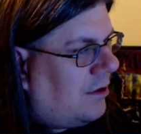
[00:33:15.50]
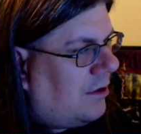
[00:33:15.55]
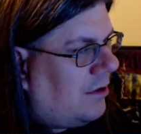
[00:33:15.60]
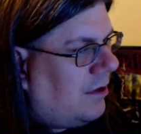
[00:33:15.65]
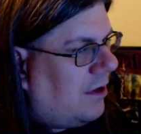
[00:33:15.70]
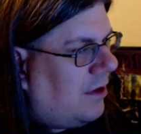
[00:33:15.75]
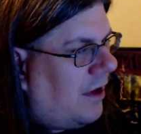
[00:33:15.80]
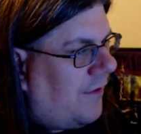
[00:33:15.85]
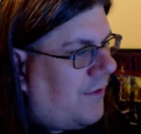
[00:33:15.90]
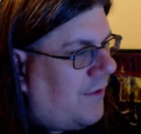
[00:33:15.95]

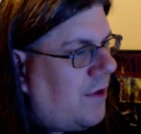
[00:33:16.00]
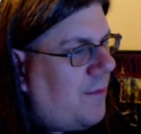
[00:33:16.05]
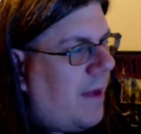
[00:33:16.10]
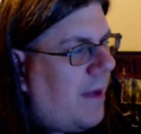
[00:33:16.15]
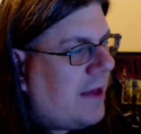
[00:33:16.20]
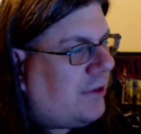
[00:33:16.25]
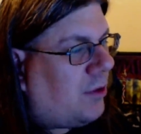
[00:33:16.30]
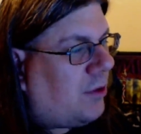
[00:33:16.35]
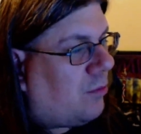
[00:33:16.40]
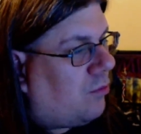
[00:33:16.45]
if you make
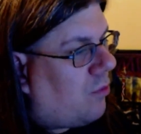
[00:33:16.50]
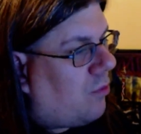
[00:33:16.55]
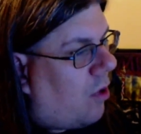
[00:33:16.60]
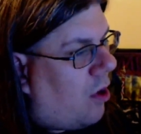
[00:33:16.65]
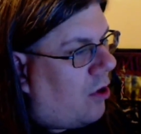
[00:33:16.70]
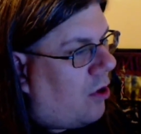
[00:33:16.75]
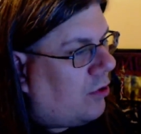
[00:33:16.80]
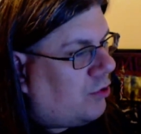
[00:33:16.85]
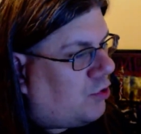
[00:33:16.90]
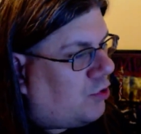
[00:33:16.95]
the
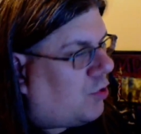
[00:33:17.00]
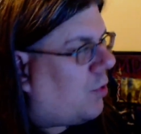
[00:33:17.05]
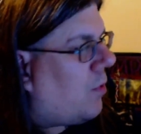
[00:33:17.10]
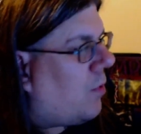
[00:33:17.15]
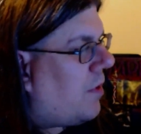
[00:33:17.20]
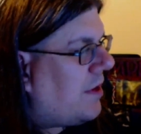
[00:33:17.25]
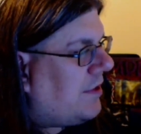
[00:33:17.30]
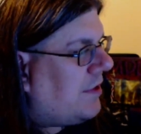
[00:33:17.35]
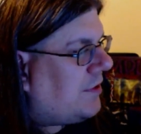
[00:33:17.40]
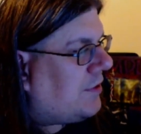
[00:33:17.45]
wrong
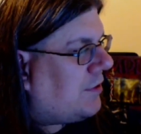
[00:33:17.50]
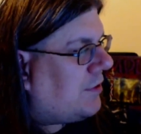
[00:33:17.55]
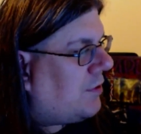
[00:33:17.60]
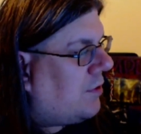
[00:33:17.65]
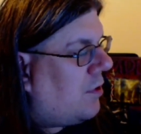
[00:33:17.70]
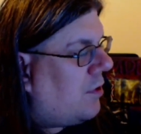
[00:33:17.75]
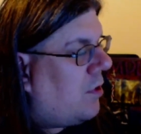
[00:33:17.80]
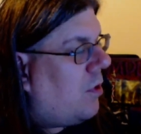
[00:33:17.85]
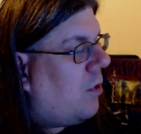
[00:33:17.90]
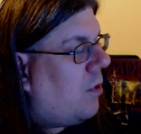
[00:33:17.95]
choice
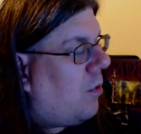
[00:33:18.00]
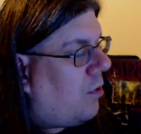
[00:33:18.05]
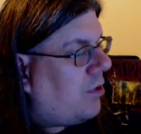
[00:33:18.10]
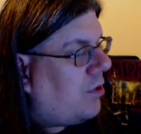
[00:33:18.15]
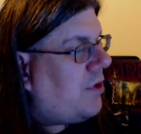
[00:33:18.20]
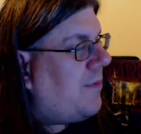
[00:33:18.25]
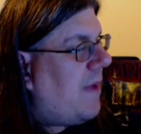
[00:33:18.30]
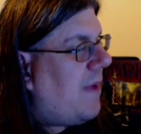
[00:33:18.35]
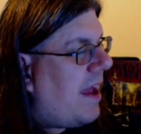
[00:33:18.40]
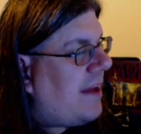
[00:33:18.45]
or you
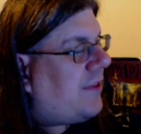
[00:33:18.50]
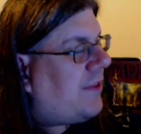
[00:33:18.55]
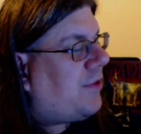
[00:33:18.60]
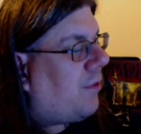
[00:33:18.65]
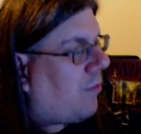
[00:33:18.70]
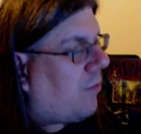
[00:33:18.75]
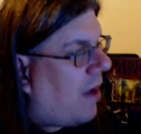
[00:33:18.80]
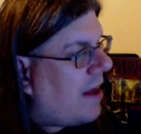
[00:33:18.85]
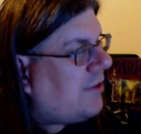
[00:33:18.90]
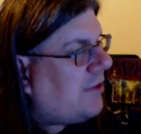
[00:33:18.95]
make the
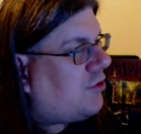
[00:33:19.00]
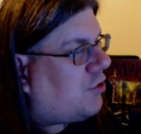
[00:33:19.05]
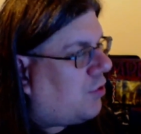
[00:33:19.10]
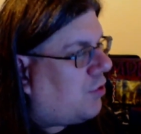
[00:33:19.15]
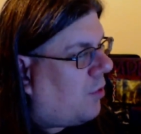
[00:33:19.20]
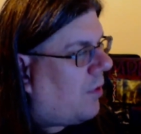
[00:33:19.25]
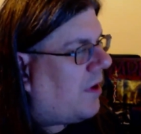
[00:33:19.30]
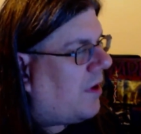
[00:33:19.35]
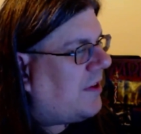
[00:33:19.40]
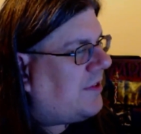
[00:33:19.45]
right
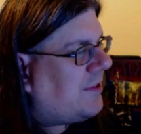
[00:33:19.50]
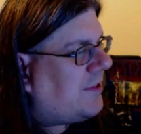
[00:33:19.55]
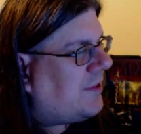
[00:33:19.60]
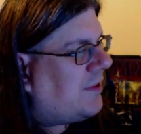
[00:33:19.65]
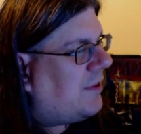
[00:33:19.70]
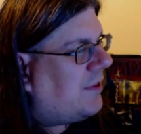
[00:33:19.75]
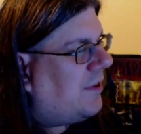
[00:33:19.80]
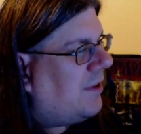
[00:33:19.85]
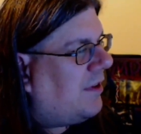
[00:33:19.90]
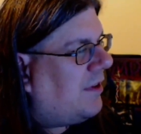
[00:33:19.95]
choice
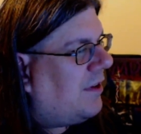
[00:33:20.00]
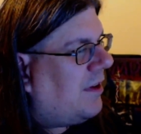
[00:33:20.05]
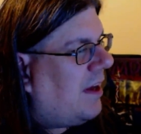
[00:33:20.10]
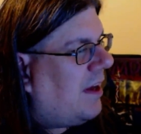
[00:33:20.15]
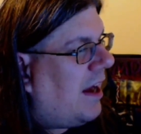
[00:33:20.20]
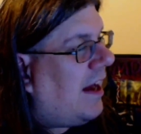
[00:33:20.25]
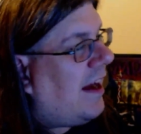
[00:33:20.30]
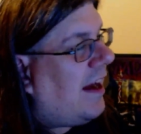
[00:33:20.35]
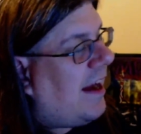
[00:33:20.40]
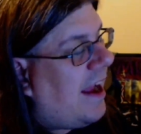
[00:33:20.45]

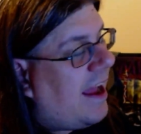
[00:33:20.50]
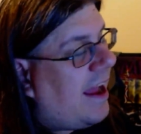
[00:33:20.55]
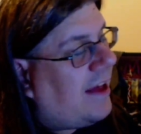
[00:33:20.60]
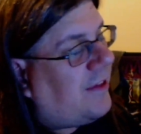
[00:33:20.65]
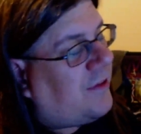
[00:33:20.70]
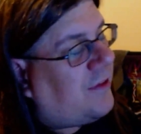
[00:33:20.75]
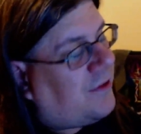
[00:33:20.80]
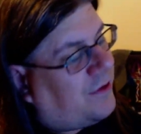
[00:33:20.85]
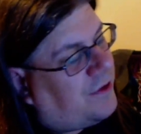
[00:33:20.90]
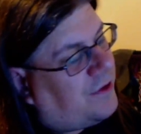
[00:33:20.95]

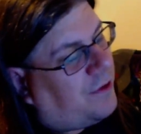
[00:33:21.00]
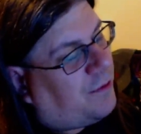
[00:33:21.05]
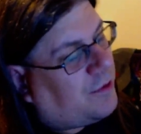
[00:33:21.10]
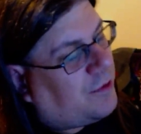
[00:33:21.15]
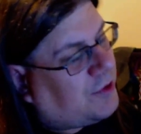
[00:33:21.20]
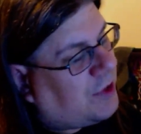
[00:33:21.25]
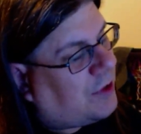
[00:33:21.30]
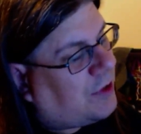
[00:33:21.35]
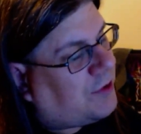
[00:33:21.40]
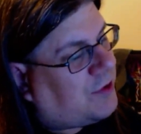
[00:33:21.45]
and the
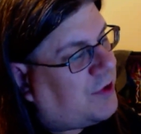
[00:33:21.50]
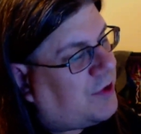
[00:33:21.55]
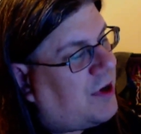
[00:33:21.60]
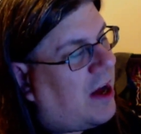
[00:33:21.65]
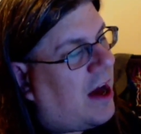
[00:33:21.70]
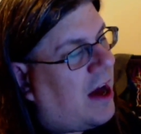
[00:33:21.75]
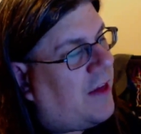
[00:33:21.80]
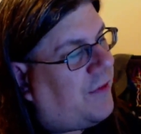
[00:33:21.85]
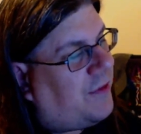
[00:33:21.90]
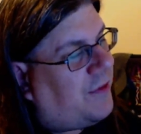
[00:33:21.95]
results are
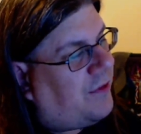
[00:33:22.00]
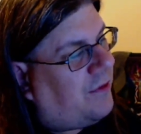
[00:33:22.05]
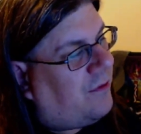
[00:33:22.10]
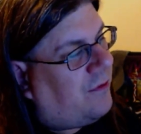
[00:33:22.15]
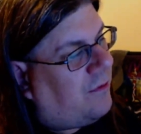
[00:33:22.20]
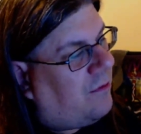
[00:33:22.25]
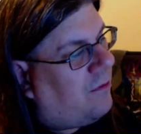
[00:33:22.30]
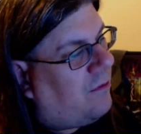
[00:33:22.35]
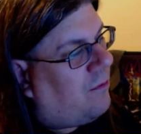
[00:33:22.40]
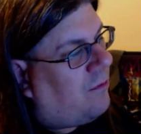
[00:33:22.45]
not
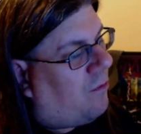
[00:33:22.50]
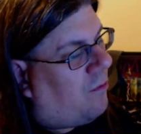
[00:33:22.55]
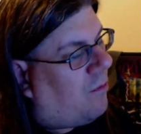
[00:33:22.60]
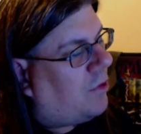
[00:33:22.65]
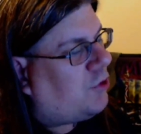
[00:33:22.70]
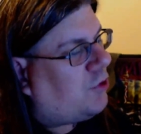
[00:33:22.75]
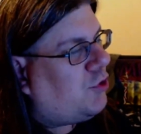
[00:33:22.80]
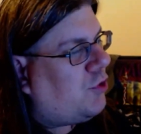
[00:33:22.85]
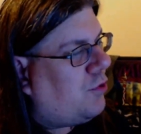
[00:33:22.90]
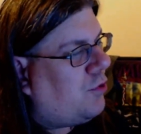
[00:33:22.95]

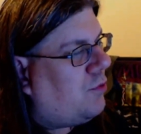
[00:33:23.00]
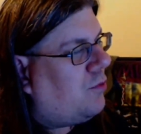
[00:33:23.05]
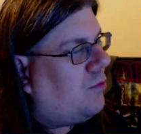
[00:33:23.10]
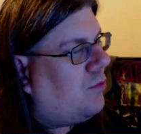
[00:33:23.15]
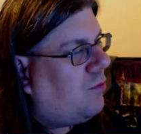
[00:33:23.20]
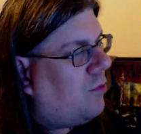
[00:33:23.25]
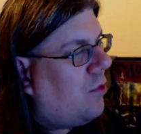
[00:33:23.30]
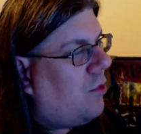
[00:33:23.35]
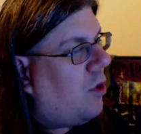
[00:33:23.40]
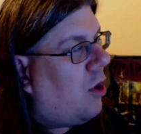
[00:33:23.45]
what you
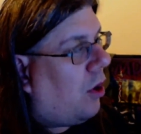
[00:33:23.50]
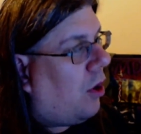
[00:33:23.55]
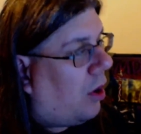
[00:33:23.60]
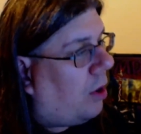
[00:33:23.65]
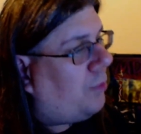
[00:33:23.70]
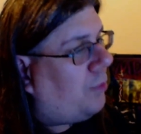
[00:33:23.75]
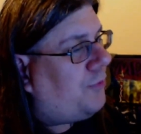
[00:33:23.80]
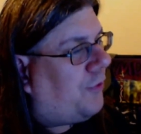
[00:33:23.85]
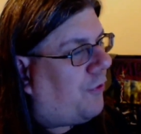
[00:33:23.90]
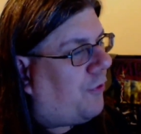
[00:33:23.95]

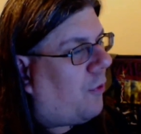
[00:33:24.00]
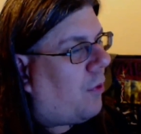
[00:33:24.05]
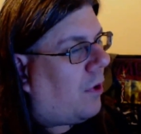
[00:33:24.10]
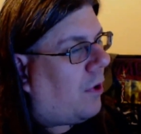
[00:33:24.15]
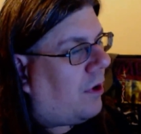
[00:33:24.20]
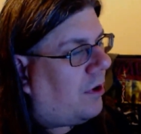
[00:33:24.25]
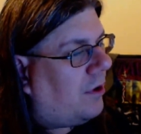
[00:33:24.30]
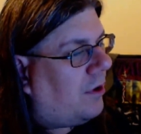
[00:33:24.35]
hoped for,